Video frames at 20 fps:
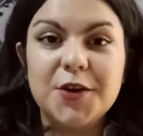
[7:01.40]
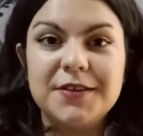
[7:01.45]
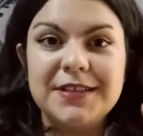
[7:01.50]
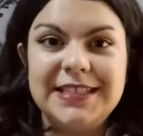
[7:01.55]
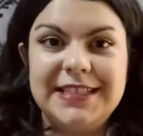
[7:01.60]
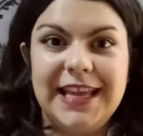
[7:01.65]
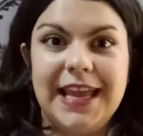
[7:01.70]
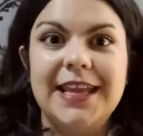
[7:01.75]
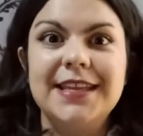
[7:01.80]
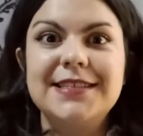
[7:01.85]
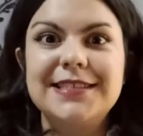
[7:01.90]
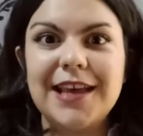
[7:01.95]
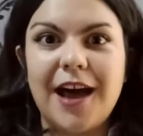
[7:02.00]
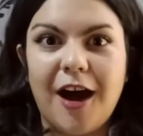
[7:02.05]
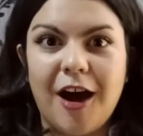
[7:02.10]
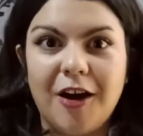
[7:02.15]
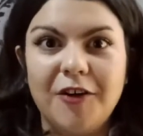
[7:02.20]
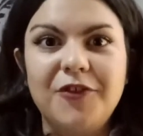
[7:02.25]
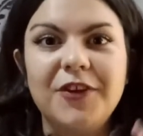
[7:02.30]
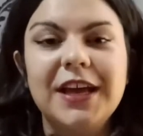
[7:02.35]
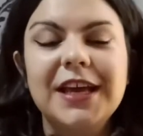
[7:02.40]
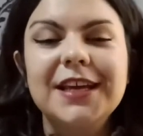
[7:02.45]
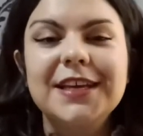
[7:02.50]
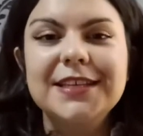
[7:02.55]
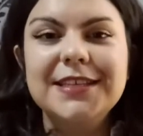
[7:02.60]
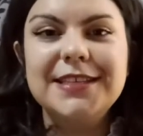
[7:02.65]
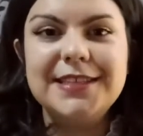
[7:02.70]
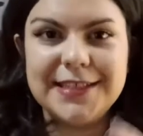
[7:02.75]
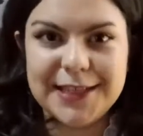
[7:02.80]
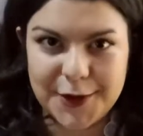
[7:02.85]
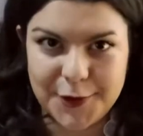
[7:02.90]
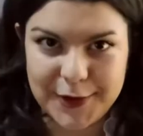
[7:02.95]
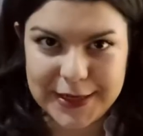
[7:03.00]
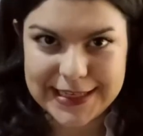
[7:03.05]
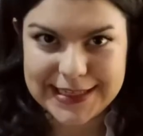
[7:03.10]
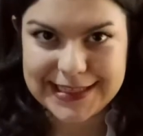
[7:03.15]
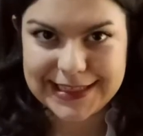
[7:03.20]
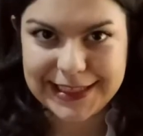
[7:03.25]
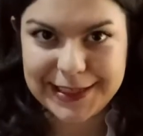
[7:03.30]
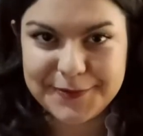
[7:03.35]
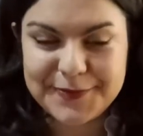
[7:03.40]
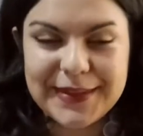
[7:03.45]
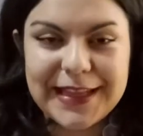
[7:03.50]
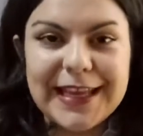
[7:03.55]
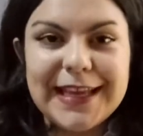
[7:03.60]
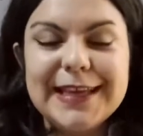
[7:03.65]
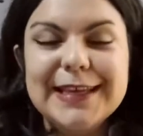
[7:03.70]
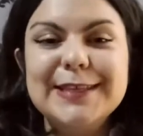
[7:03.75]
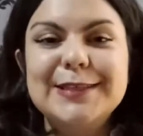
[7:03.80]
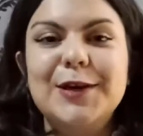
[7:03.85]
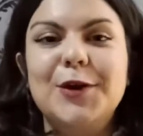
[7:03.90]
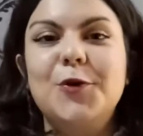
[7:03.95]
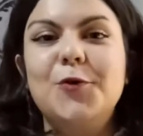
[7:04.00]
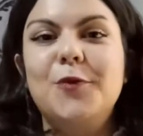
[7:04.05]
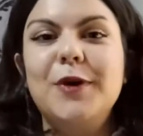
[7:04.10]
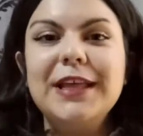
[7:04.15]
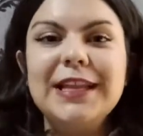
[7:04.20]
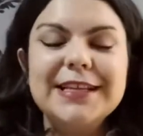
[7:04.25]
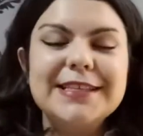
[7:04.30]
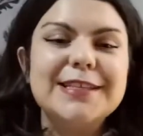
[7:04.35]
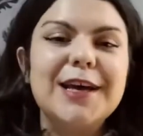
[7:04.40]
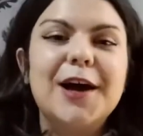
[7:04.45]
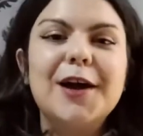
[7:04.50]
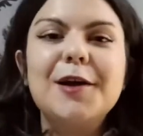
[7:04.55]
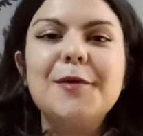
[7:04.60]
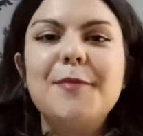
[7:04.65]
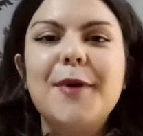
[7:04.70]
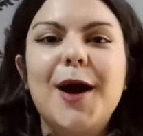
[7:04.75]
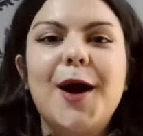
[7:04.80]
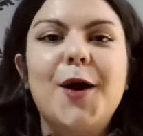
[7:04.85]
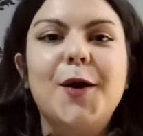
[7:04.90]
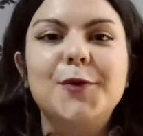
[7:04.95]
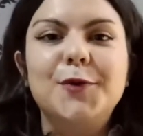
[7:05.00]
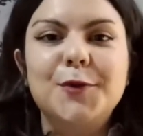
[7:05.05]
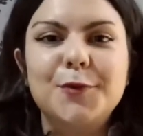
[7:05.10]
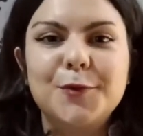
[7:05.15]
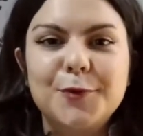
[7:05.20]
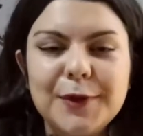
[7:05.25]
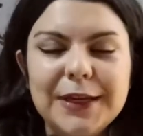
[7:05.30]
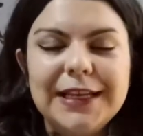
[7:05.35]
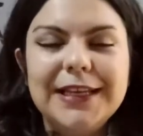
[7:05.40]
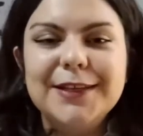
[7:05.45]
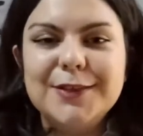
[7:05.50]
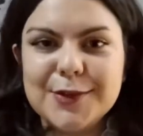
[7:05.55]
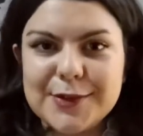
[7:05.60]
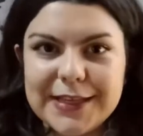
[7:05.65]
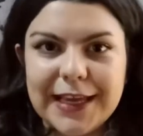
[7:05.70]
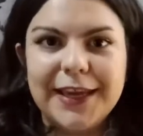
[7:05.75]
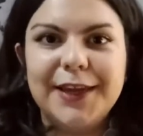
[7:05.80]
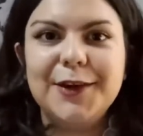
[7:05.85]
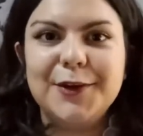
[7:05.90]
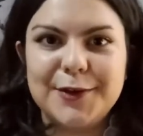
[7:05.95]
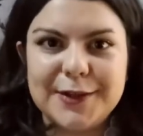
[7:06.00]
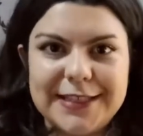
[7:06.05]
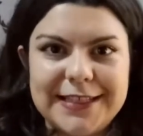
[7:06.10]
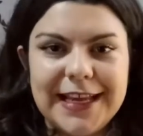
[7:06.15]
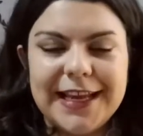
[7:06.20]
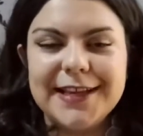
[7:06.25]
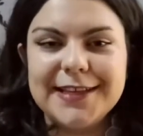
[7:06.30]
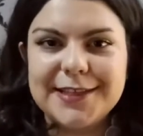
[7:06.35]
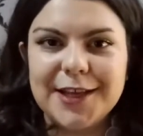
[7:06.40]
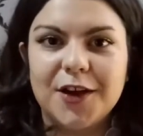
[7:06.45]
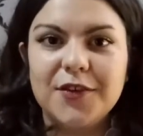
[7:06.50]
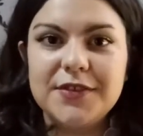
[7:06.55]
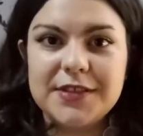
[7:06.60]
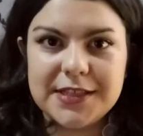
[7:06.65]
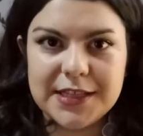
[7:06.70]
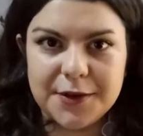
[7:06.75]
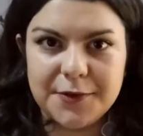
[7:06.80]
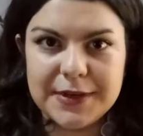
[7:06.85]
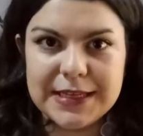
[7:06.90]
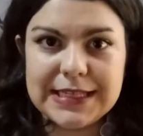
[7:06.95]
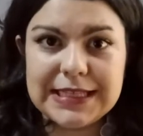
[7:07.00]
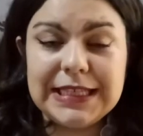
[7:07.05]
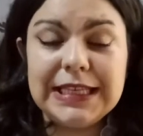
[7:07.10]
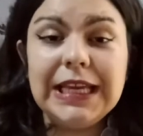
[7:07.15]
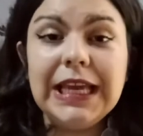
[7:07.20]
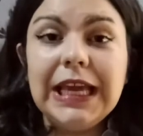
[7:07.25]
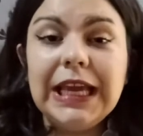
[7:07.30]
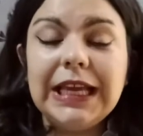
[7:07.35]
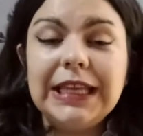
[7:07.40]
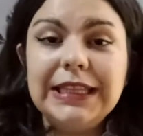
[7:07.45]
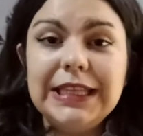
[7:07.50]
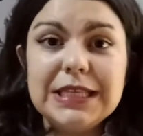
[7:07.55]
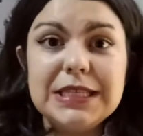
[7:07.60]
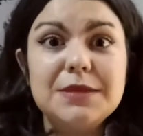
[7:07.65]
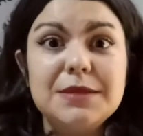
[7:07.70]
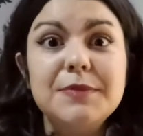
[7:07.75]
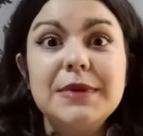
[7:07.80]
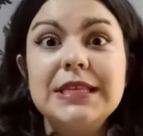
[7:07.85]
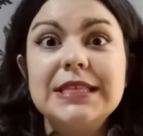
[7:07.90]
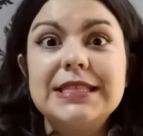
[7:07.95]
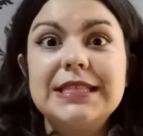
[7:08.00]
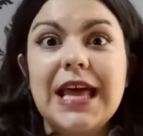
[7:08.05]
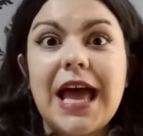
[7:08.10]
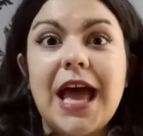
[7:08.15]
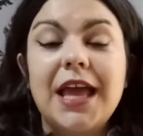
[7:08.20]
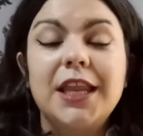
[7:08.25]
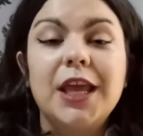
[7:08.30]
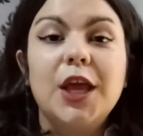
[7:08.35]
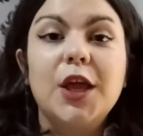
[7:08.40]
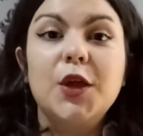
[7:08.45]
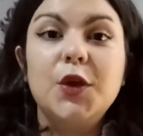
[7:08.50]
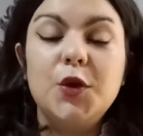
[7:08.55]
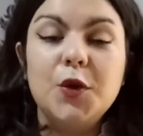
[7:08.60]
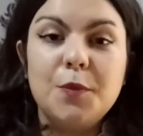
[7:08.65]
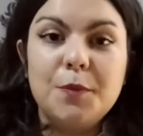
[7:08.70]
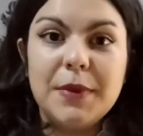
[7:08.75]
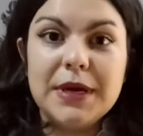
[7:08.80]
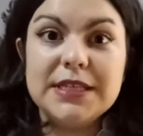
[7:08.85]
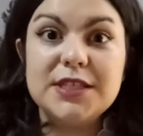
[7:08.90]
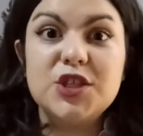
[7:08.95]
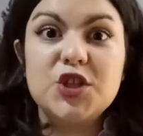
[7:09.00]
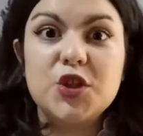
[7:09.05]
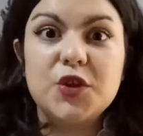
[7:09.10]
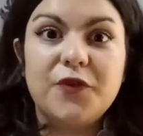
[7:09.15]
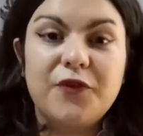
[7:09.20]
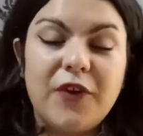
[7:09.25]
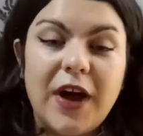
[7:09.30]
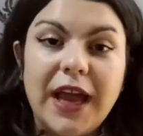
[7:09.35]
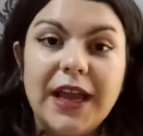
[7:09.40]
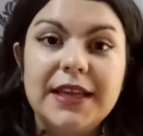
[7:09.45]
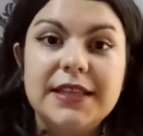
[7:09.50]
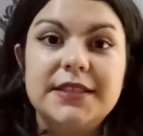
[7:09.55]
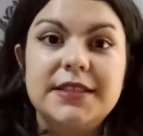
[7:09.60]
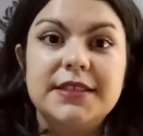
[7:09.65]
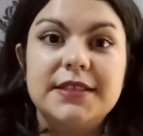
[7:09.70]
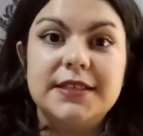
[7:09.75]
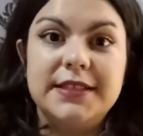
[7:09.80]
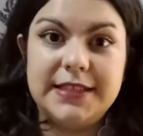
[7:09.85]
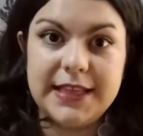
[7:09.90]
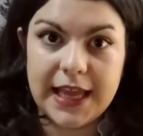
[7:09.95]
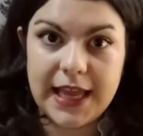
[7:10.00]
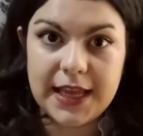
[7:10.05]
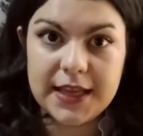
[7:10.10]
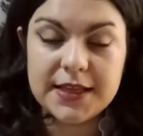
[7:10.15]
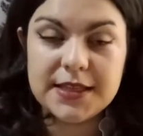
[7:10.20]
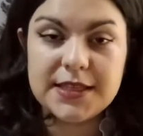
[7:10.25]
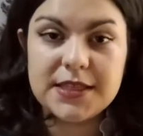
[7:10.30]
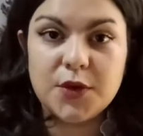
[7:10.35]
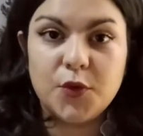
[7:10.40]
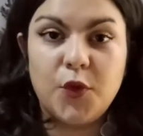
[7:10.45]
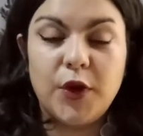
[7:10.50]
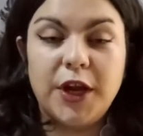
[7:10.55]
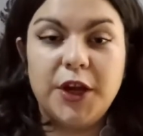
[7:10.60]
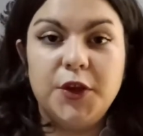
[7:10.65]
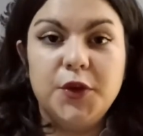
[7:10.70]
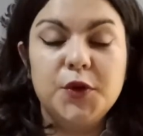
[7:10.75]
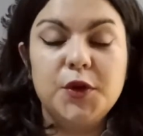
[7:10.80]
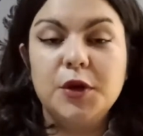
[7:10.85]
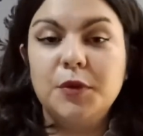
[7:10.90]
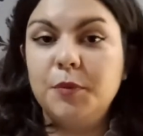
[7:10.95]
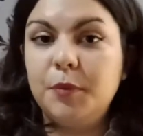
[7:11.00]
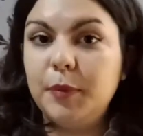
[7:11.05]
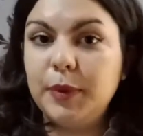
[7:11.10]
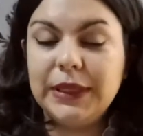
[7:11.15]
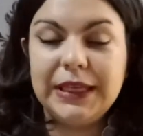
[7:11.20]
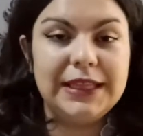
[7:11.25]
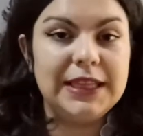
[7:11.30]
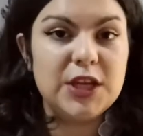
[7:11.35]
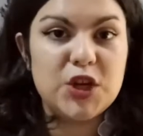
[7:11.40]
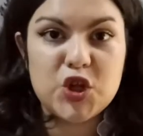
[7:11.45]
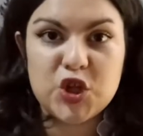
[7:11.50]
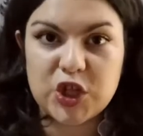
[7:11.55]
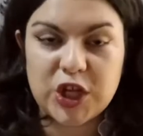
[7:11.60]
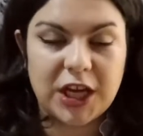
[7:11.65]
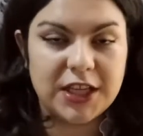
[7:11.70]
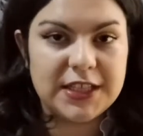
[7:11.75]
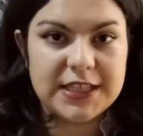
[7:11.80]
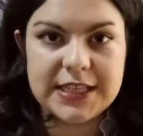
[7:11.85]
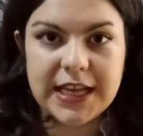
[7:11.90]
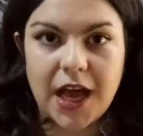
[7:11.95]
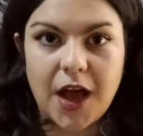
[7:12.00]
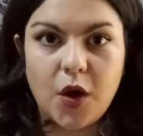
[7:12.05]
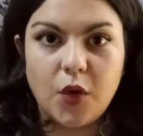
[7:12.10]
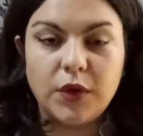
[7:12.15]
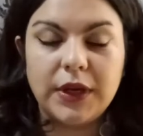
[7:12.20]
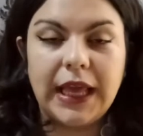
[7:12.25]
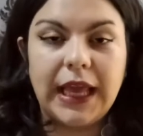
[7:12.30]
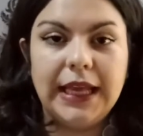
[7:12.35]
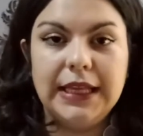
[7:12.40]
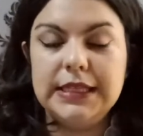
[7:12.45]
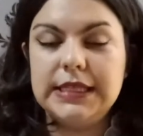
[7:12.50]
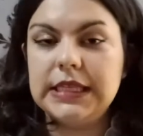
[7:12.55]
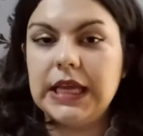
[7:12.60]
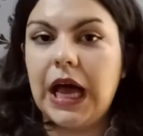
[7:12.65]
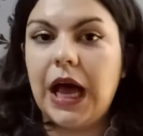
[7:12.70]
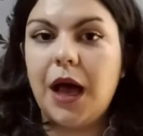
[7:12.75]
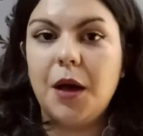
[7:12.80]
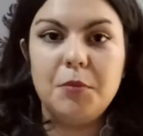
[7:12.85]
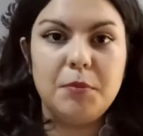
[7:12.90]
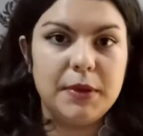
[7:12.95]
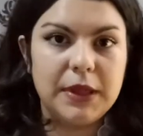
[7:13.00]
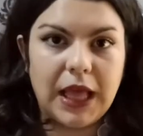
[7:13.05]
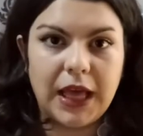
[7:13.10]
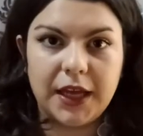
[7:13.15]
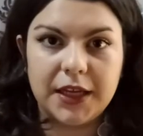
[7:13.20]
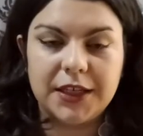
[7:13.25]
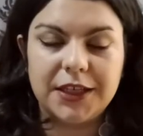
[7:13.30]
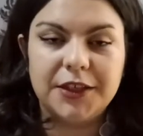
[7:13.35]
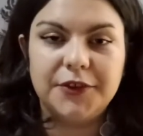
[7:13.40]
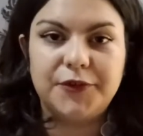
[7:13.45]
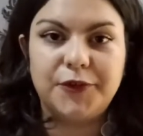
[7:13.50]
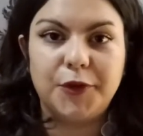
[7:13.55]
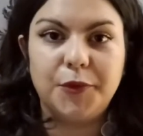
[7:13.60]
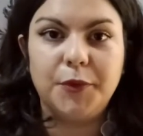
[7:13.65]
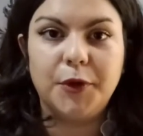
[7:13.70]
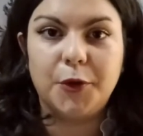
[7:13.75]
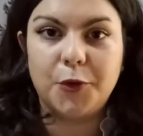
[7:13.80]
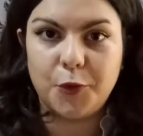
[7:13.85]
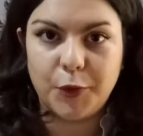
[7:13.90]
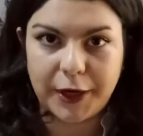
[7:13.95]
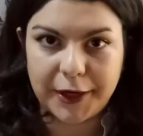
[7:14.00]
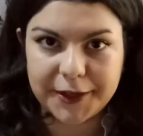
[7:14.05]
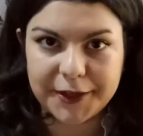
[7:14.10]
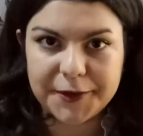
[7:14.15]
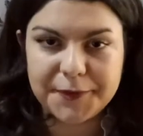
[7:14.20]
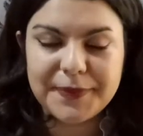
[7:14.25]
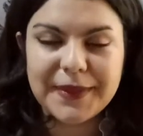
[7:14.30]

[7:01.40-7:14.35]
days off seriously. So when I talk about really to take your days off seriously, this means that you must find days where you completely shut down and unplug from your work.